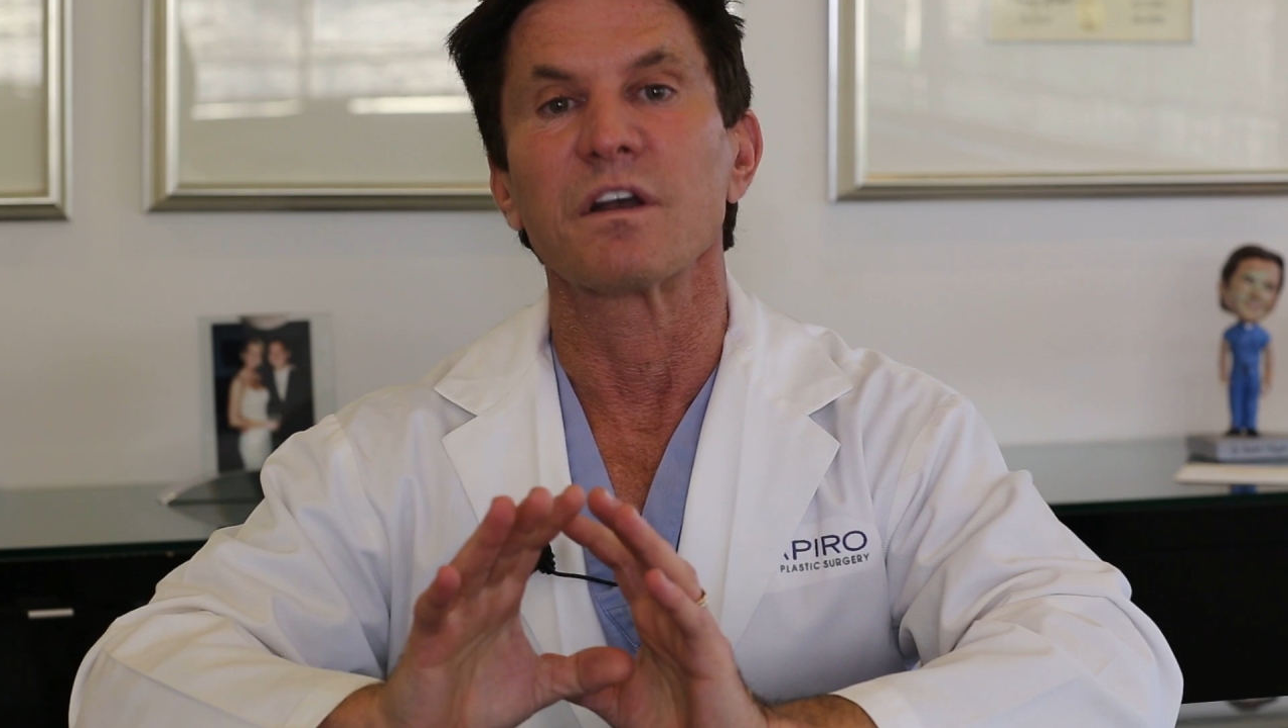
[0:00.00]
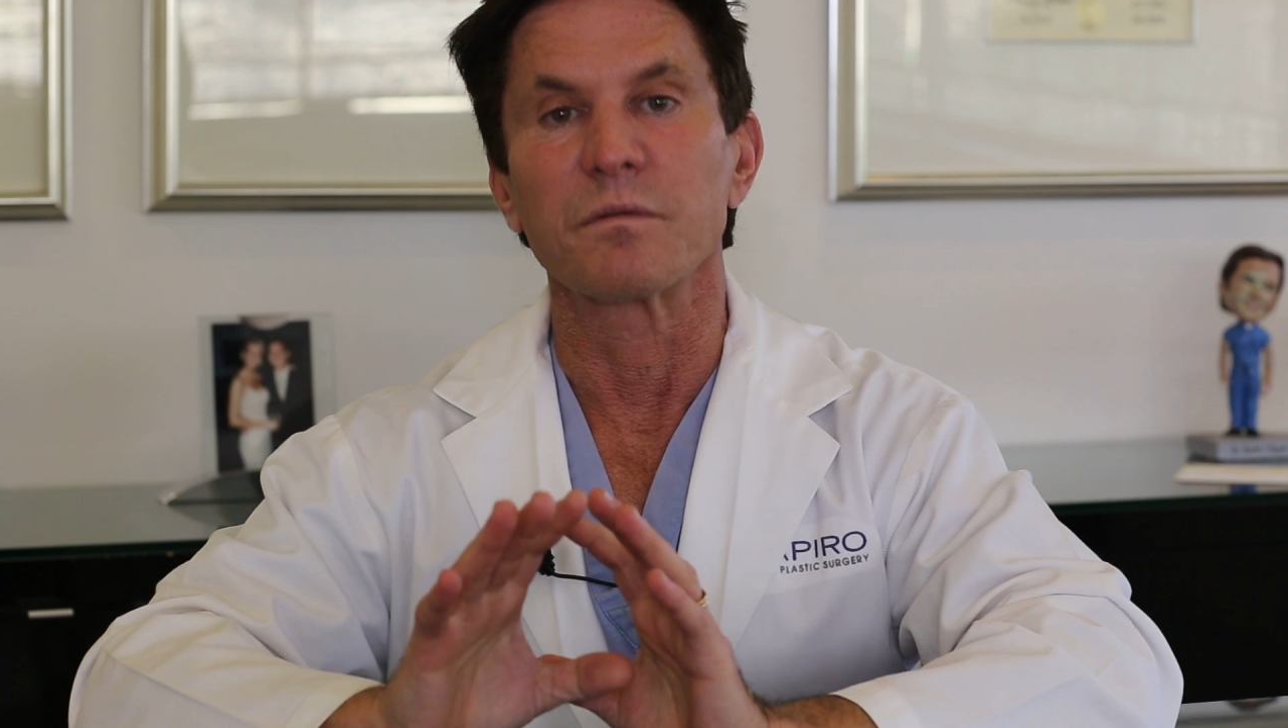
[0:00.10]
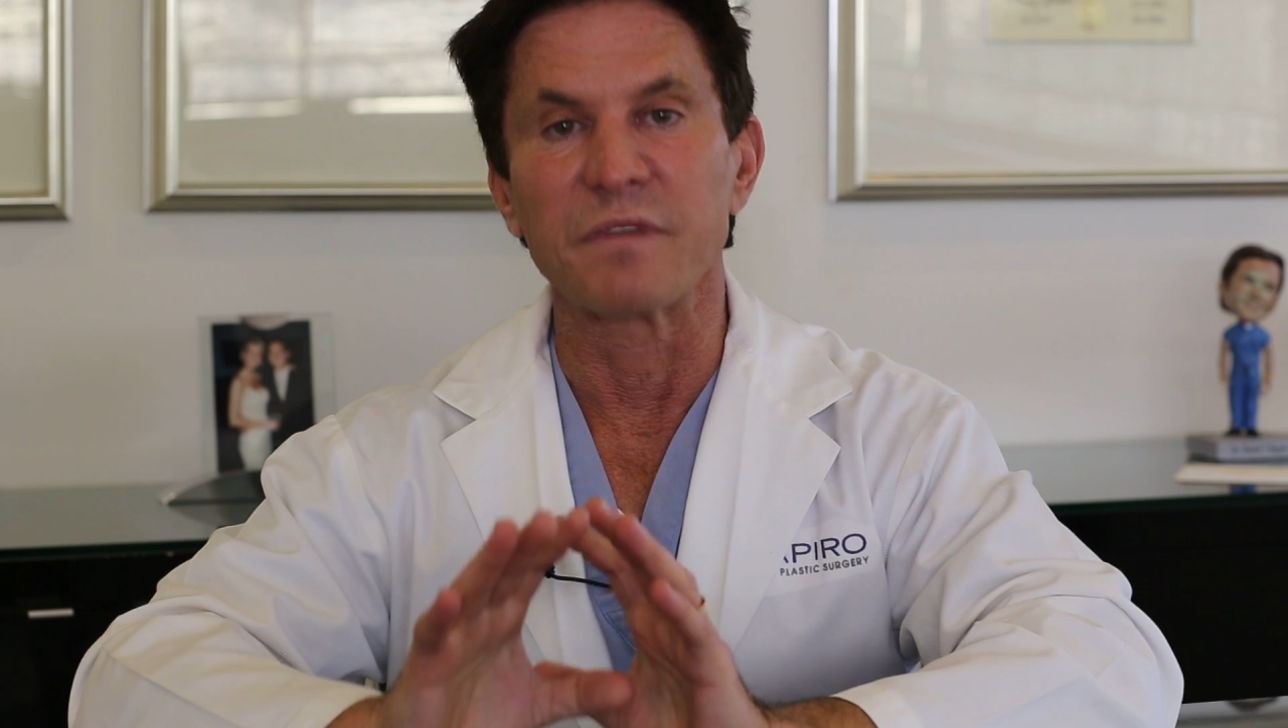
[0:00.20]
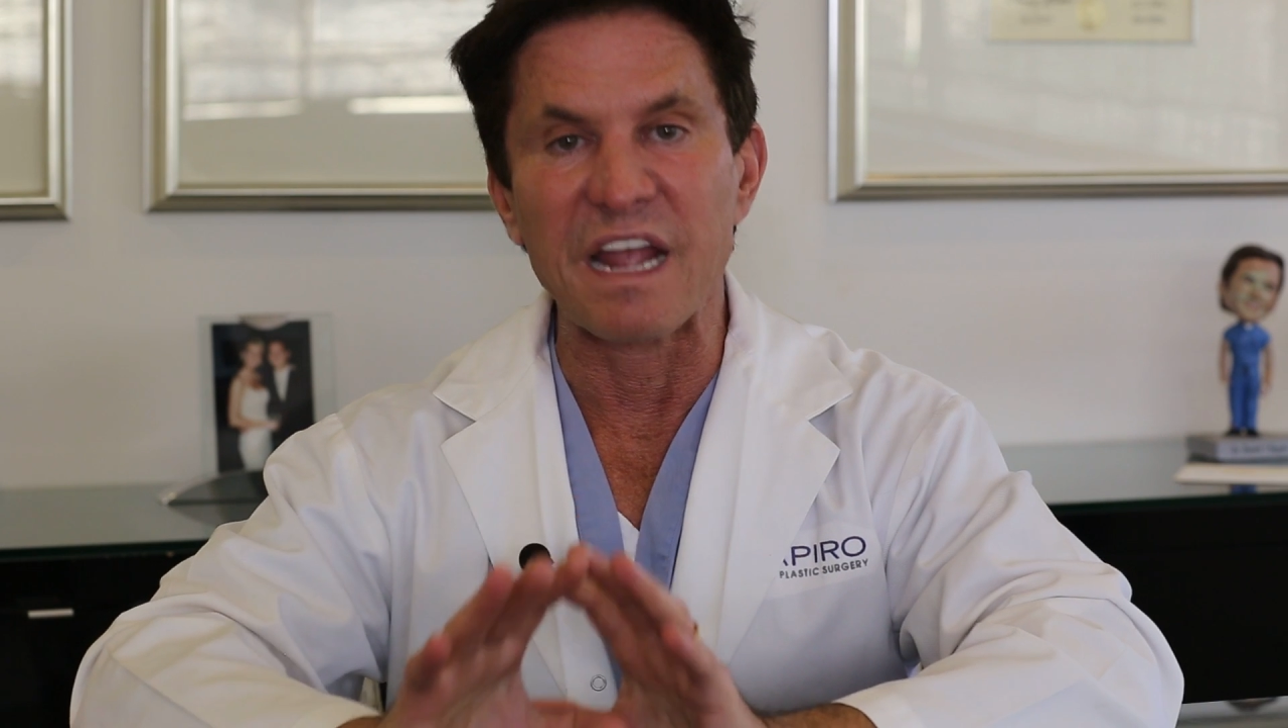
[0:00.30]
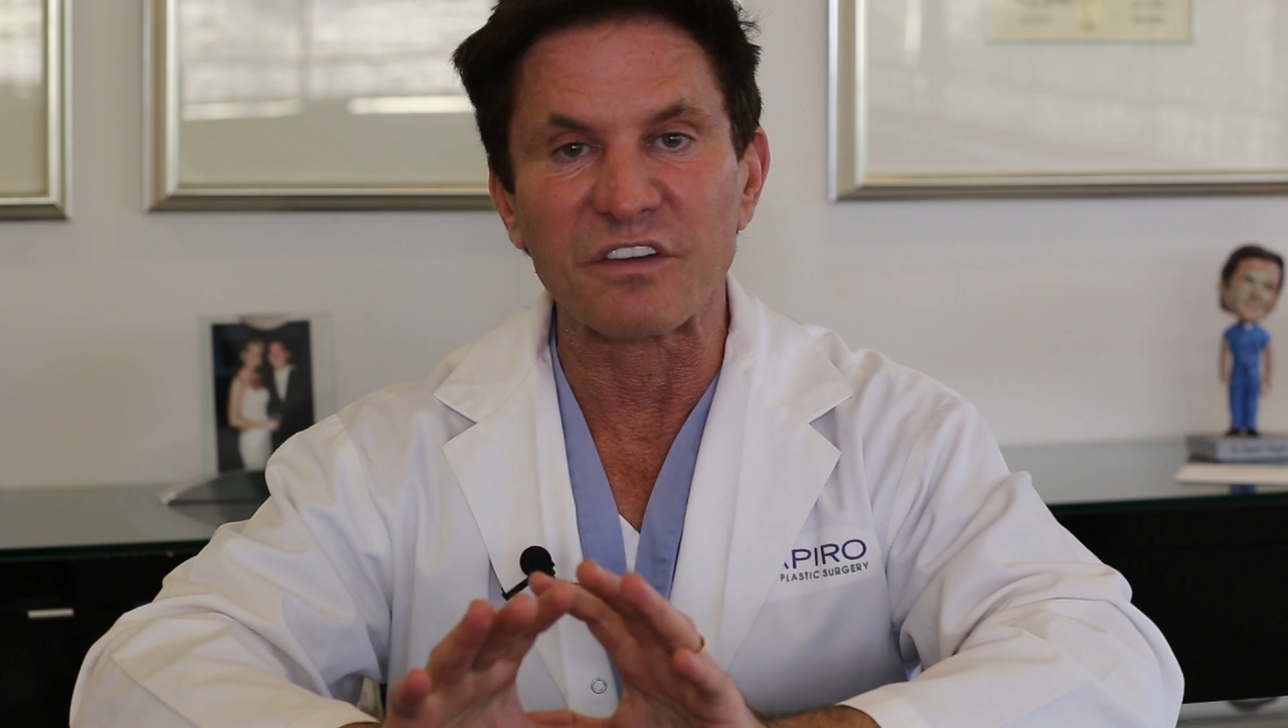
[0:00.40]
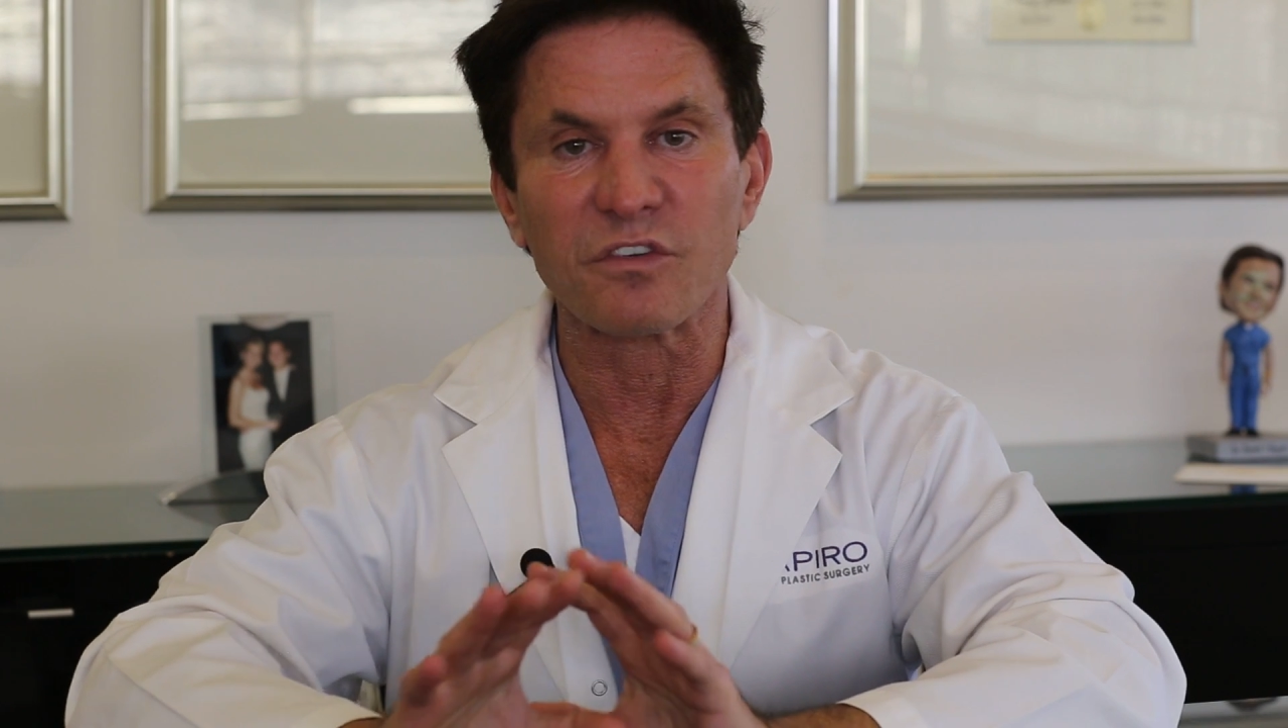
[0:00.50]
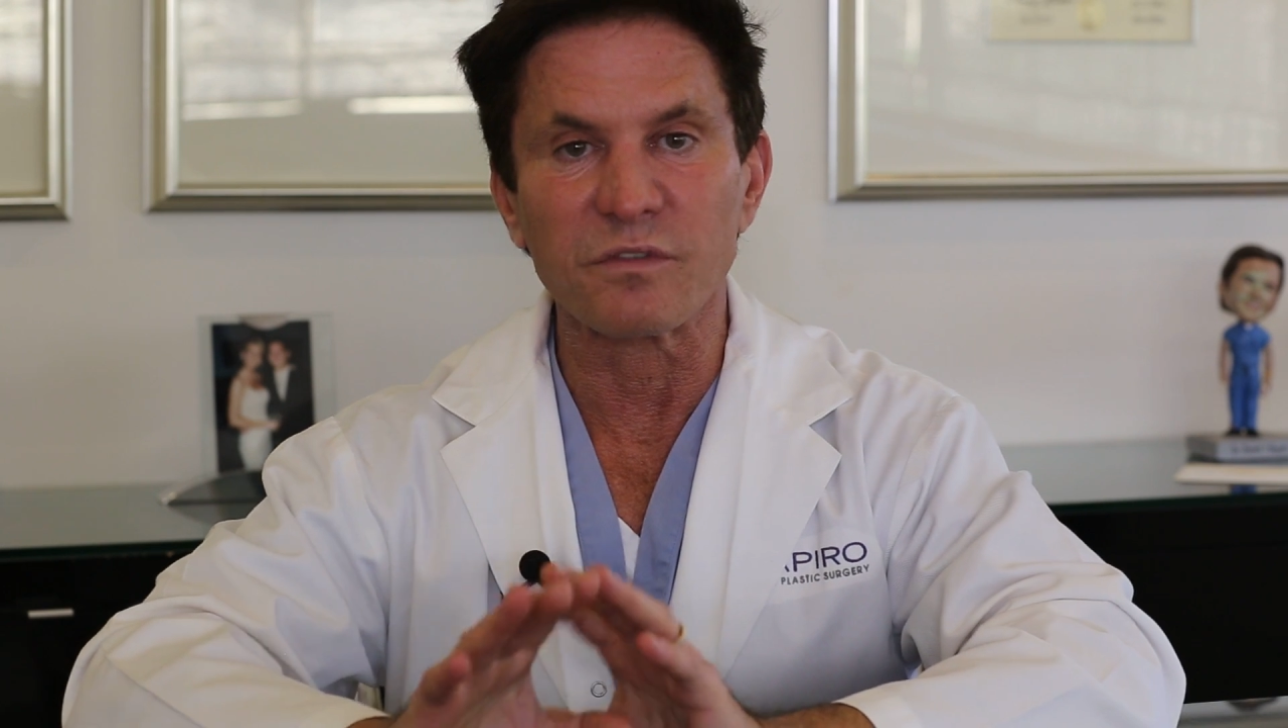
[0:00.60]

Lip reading: natural